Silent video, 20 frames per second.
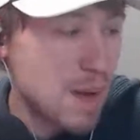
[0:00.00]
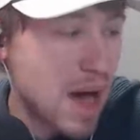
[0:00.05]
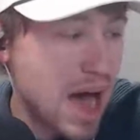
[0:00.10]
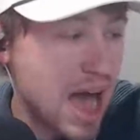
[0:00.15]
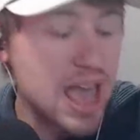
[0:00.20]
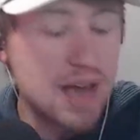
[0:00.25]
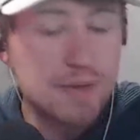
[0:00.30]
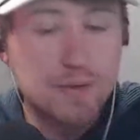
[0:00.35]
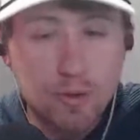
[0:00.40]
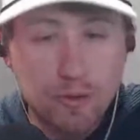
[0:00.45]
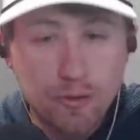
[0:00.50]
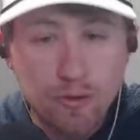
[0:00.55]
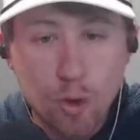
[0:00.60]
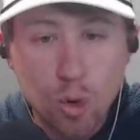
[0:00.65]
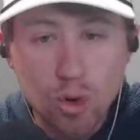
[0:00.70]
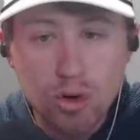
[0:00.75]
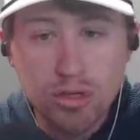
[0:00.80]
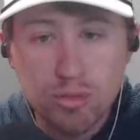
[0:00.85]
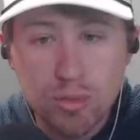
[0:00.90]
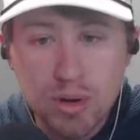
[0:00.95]
I have a
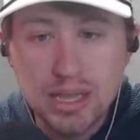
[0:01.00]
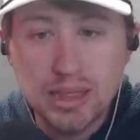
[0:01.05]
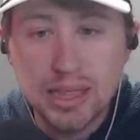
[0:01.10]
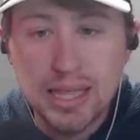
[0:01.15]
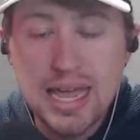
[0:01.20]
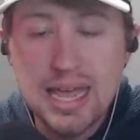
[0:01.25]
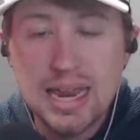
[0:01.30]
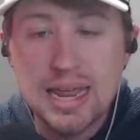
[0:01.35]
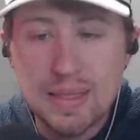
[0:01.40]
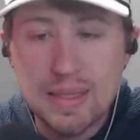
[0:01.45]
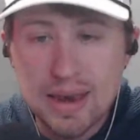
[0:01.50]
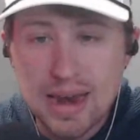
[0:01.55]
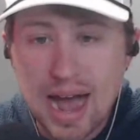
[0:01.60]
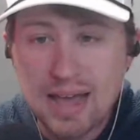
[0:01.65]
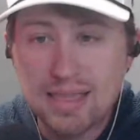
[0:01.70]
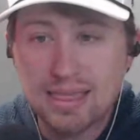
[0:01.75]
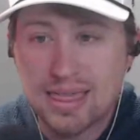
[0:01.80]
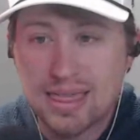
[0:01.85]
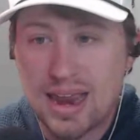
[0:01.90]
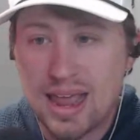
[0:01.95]
4-3 lead in the
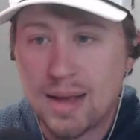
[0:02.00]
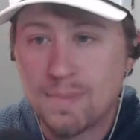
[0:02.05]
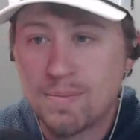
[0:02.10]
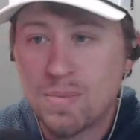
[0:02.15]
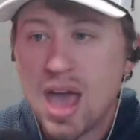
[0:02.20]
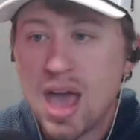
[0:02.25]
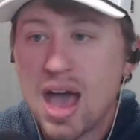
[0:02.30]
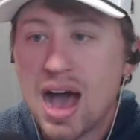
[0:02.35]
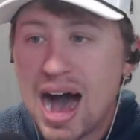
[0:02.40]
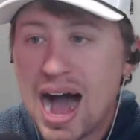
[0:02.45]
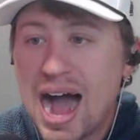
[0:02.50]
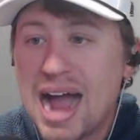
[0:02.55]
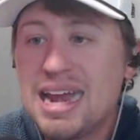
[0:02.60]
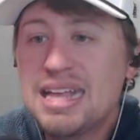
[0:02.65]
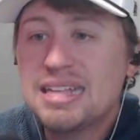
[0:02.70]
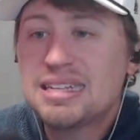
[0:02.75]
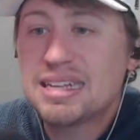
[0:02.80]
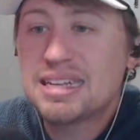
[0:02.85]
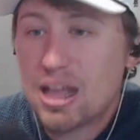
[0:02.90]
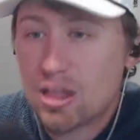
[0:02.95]
9th inning. I
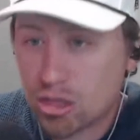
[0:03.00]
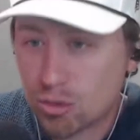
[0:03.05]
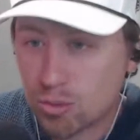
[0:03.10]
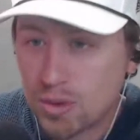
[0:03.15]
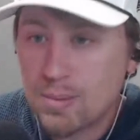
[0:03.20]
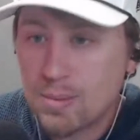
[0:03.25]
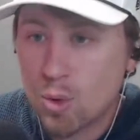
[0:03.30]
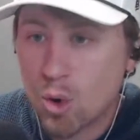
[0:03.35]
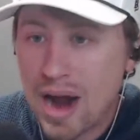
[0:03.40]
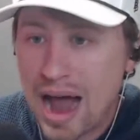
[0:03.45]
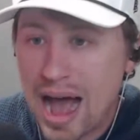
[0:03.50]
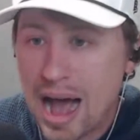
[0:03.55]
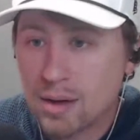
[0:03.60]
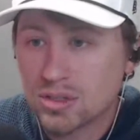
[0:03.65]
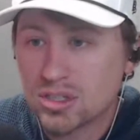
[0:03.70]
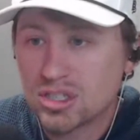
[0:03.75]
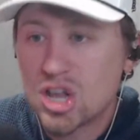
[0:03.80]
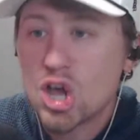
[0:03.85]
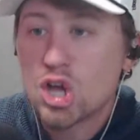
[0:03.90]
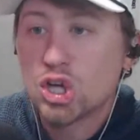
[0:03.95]
need to get 3 more
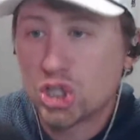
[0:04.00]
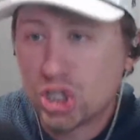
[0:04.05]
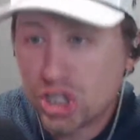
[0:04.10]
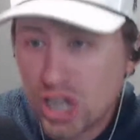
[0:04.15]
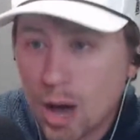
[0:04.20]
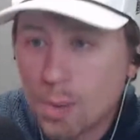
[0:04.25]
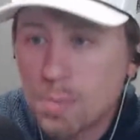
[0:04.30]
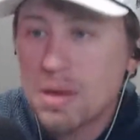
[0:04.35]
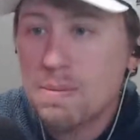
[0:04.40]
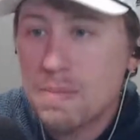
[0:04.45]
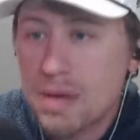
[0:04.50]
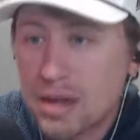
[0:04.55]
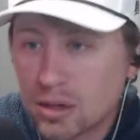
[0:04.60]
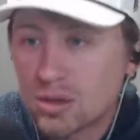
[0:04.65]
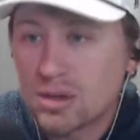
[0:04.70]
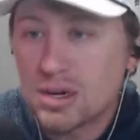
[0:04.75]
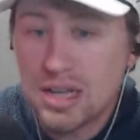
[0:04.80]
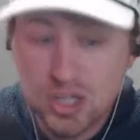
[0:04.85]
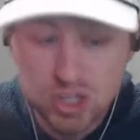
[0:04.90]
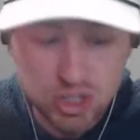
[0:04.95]
outs. Shelby Miller
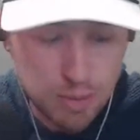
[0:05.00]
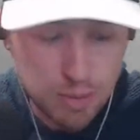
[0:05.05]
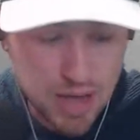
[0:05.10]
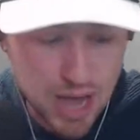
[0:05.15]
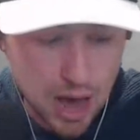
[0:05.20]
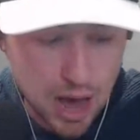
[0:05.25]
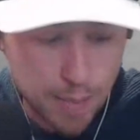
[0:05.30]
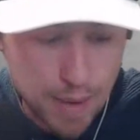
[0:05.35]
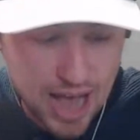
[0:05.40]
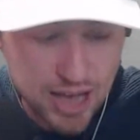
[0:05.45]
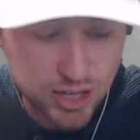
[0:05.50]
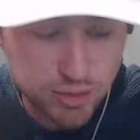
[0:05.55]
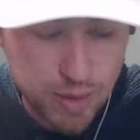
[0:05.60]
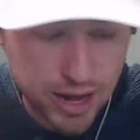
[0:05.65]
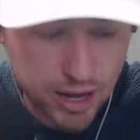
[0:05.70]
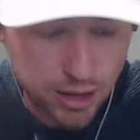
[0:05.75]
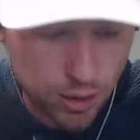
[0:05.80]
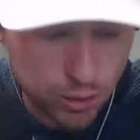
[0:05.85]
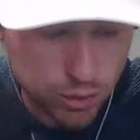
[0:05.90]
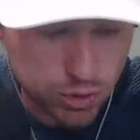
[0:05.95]
needs to be up as my
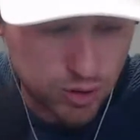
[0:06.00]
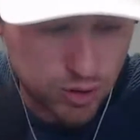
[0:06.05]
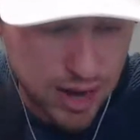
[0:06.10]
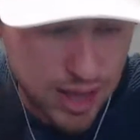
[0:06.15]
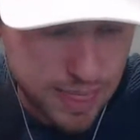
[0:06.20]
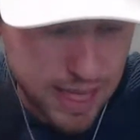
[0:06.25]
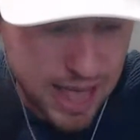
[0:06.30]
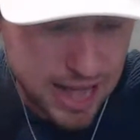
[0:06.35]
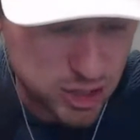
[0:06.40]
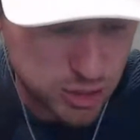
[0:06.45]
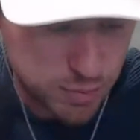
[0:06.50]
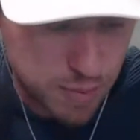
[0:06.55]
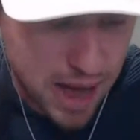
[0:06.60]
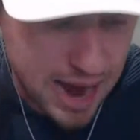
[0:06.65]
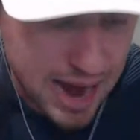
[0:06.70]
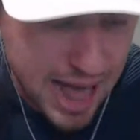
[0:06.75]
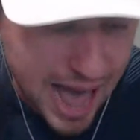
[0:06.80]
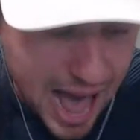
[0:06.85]
closer in that spot.